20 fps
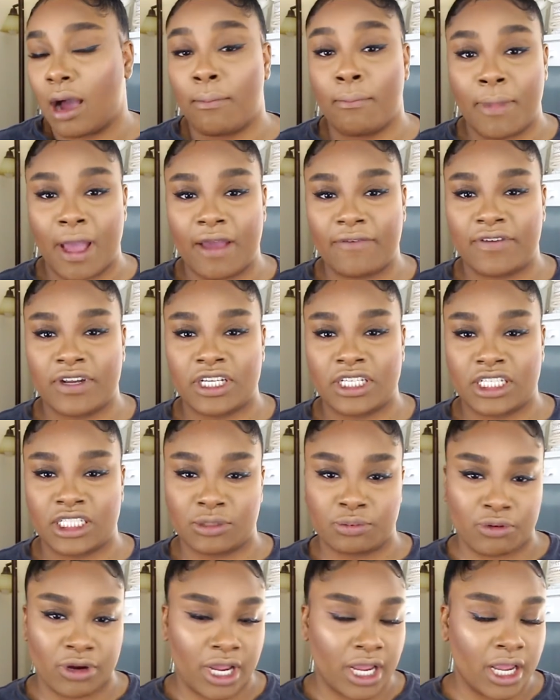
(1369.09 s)
Matte Finishing
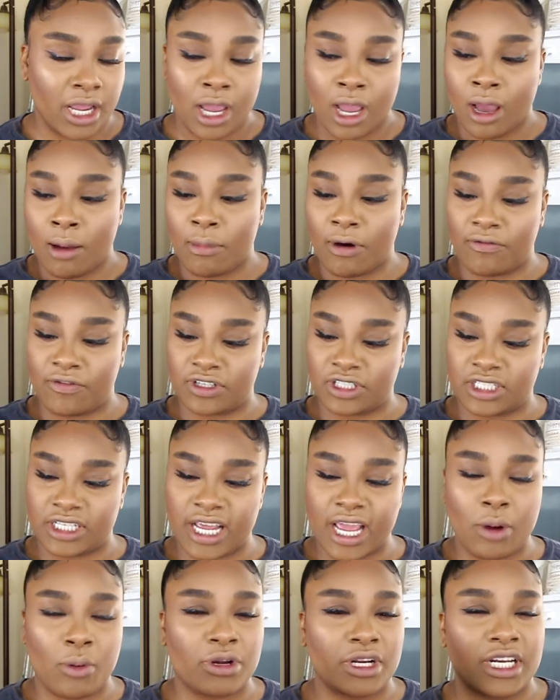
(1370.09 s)
Spray, but for
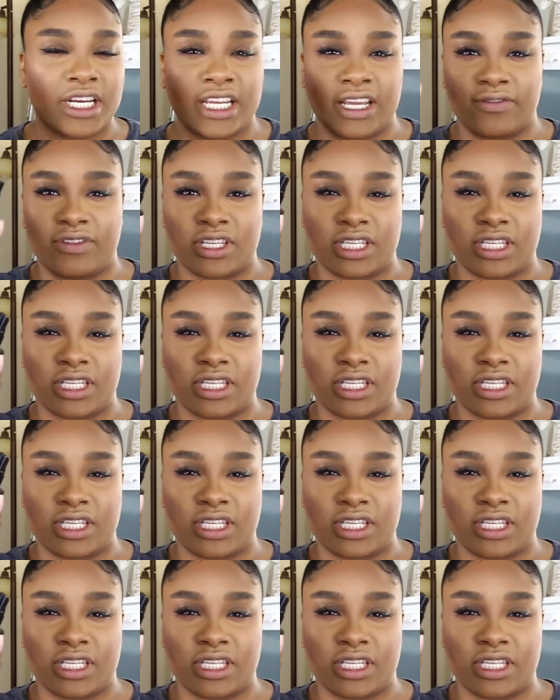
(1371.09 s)
today I wanted to give